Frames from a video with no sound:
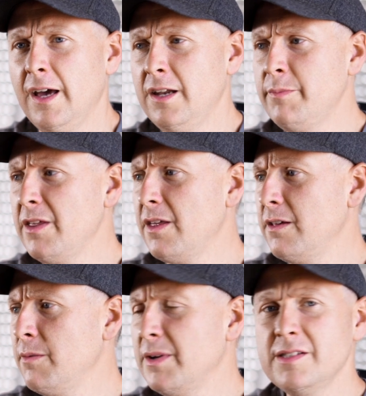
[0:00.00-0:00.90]
And you
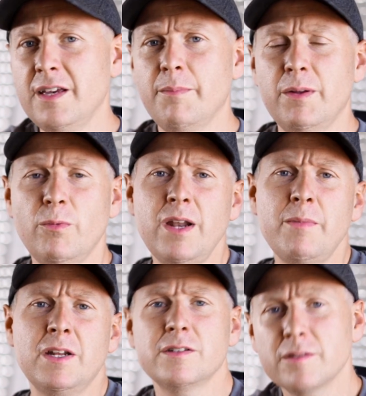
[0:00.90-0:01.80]
may say, but wait a
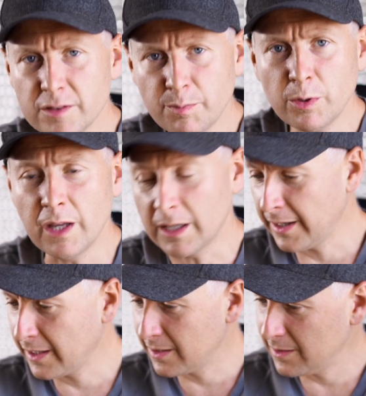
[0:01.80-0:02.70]
minute, Sputnik,
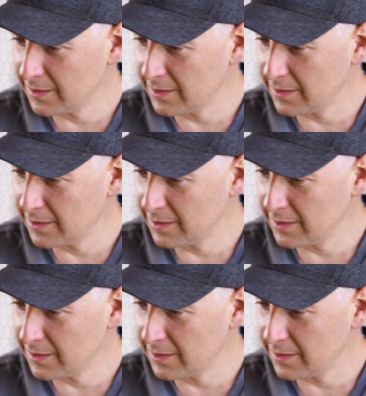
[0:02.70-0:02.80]
like,